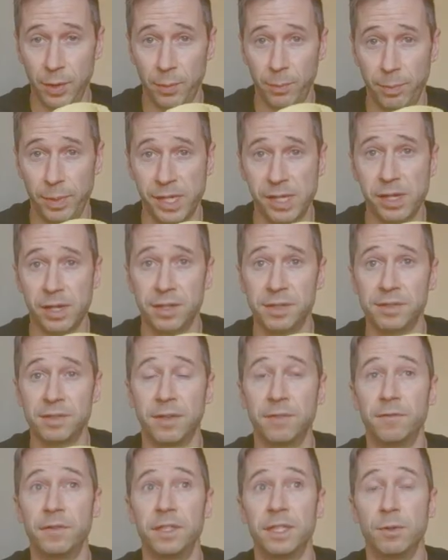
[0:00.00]
because
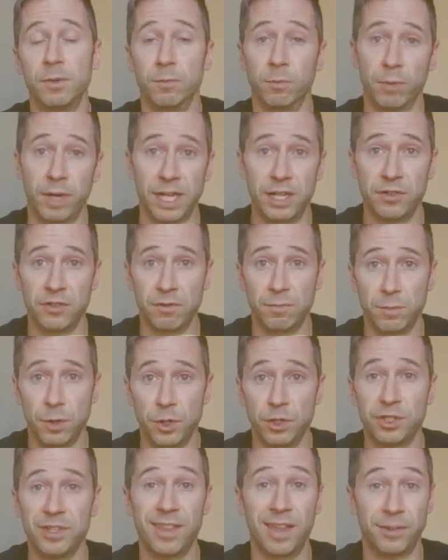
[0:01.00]
of the range of
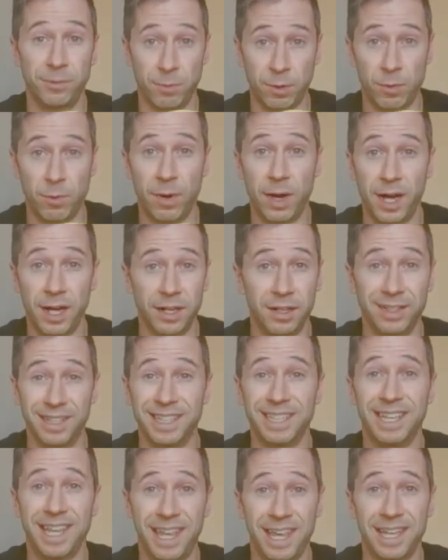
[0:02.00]
motion that's required
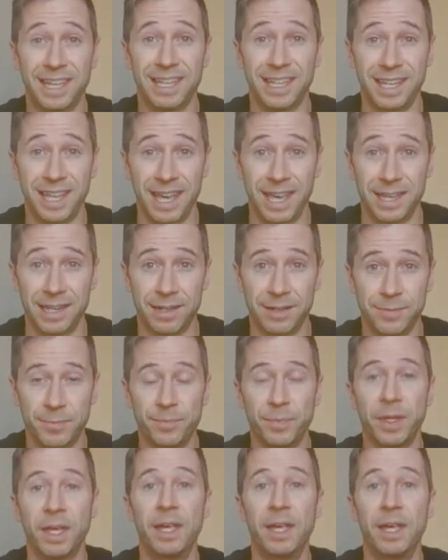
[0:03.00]
and it can't get